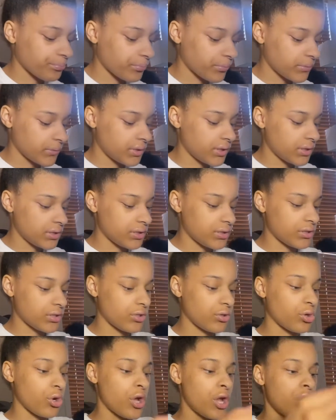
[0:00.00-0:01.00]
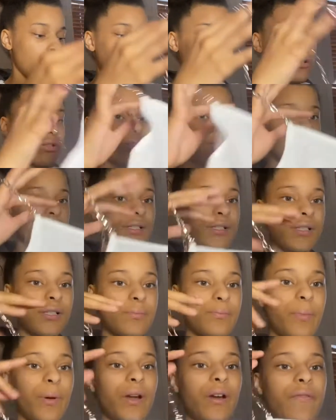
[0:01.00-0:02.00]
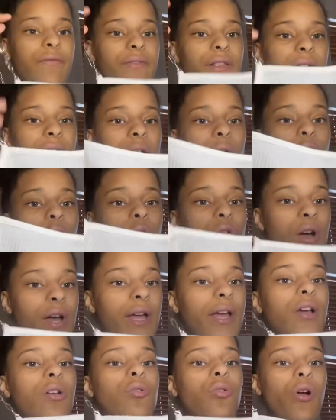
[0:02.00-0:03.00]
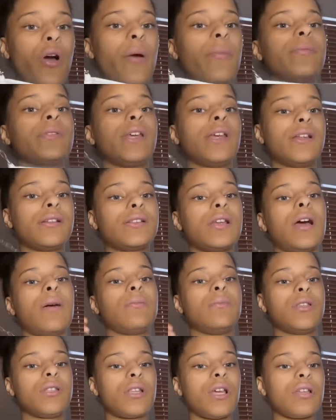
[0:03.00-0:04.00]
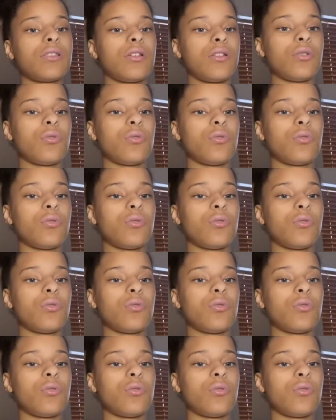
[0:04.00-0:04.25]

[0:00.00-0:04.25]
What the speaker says: This is cute. So this is this butterfly white crop tank top, just like the other